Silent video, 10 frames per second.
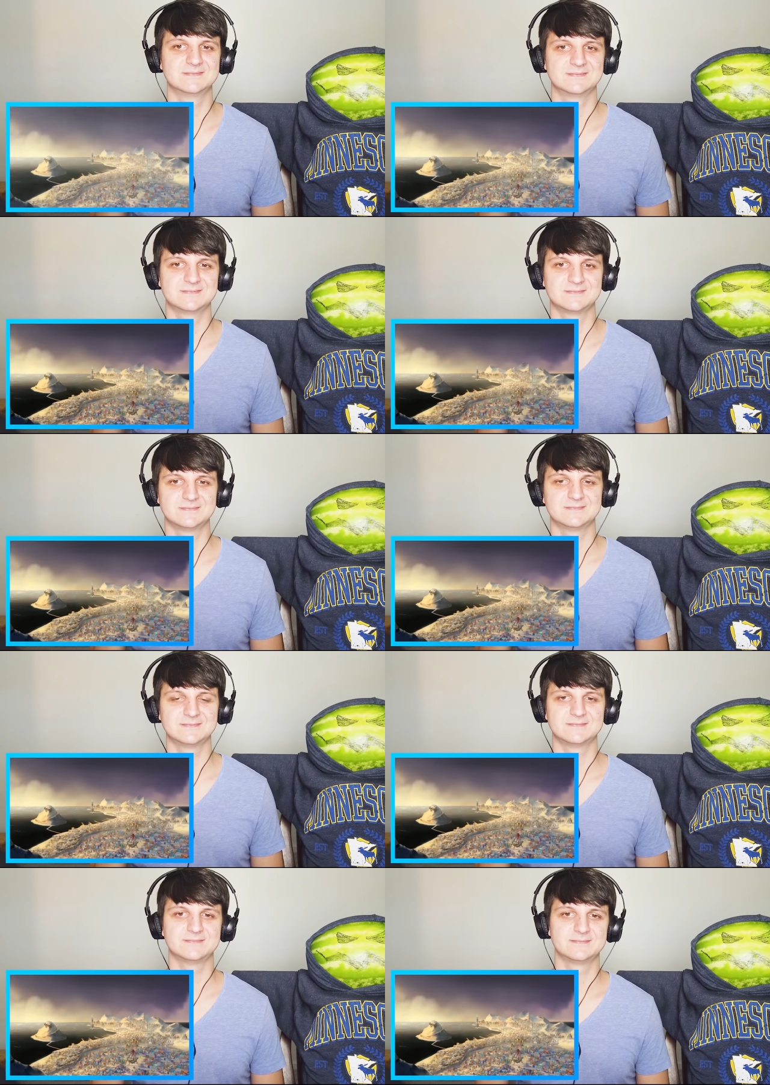
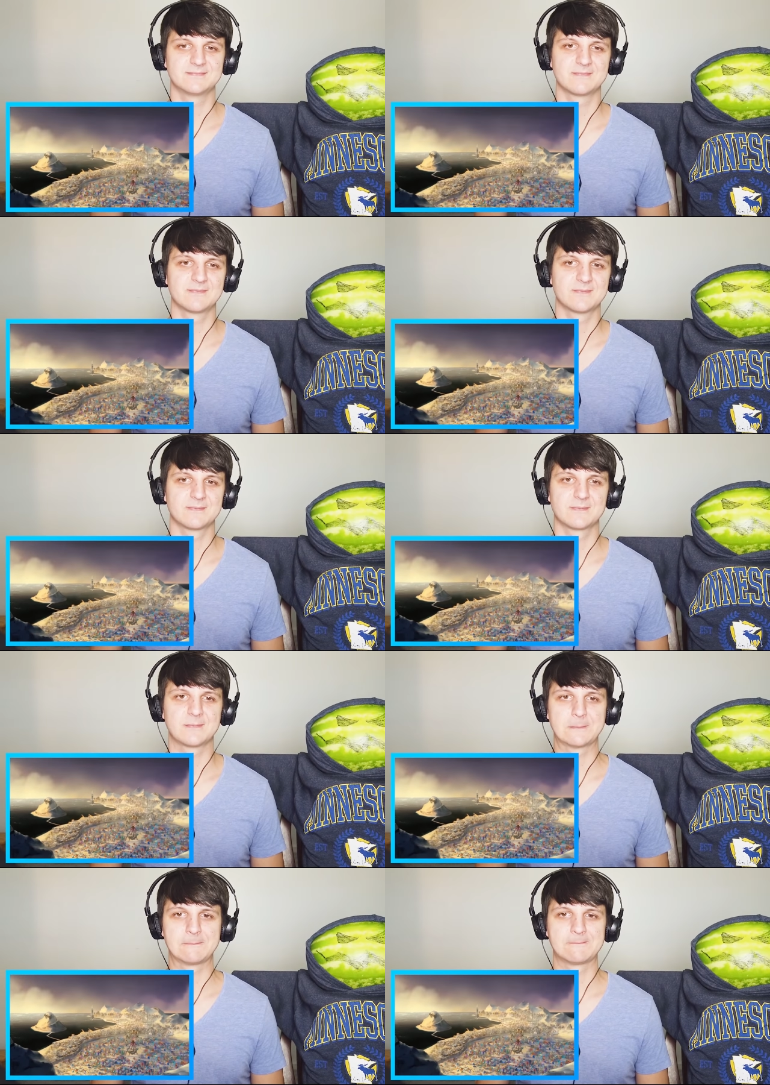
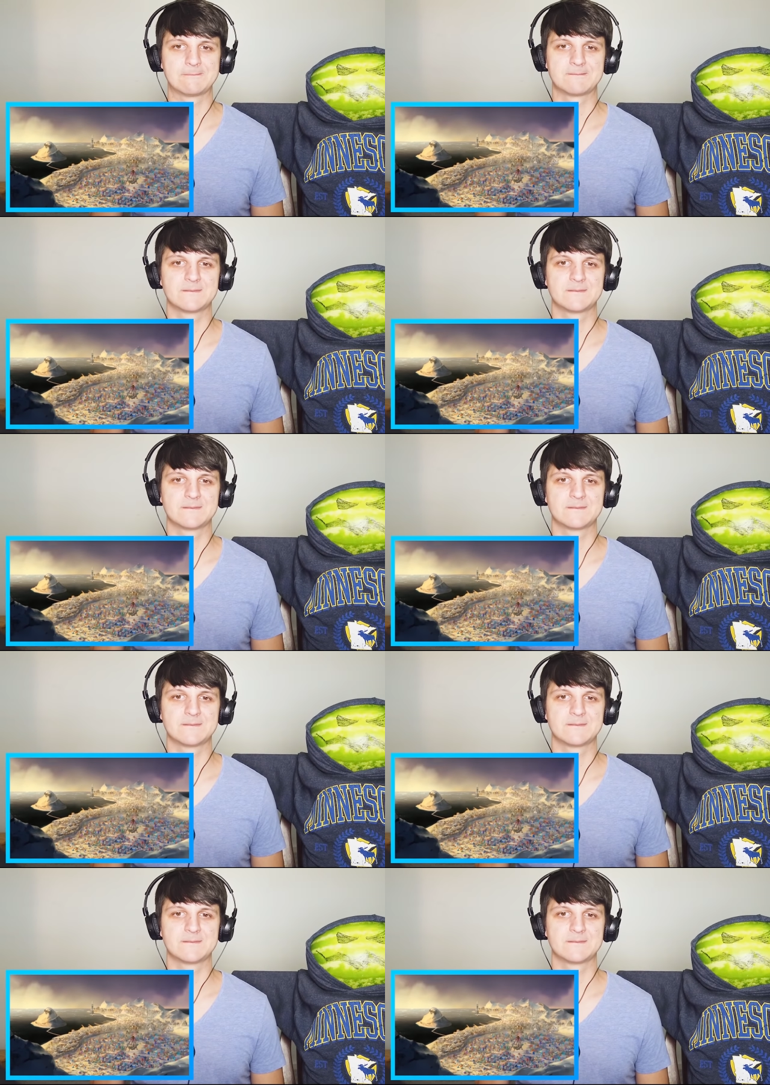(silence)